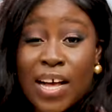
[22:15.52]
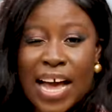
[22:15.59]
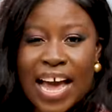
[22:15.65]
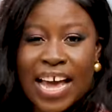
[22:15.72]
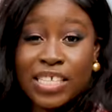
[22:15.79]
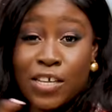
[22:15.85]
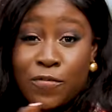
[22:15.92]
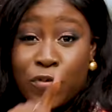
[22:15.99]

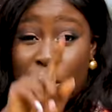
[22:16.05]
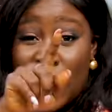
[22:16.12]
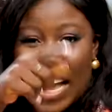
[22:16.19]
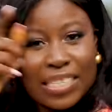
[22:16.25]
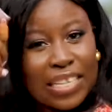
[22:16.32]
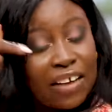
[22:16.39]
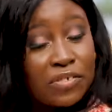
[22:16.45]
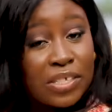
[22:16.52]
Guys, if you
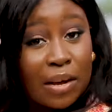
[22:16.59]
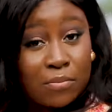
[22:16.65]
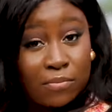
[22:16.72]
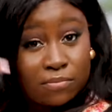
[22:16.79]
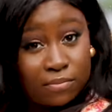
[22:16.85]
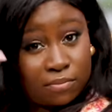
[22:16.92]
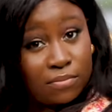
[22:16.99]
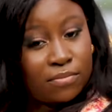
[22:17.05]
guys have
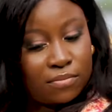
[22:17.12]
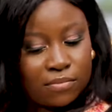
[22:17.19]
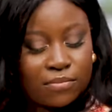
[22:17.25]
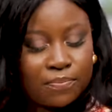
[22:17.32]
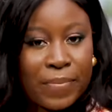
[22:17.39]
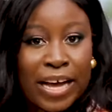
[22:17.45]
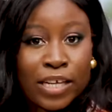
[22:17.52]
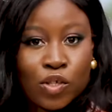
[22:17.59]
some
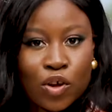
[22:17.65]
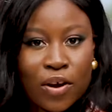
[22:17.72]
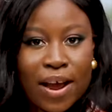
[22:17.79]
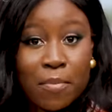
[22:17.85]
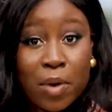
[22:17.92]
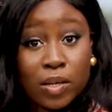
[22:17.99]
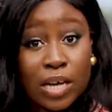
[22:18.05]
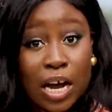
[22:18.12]
backstory
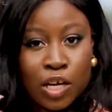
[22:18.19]
about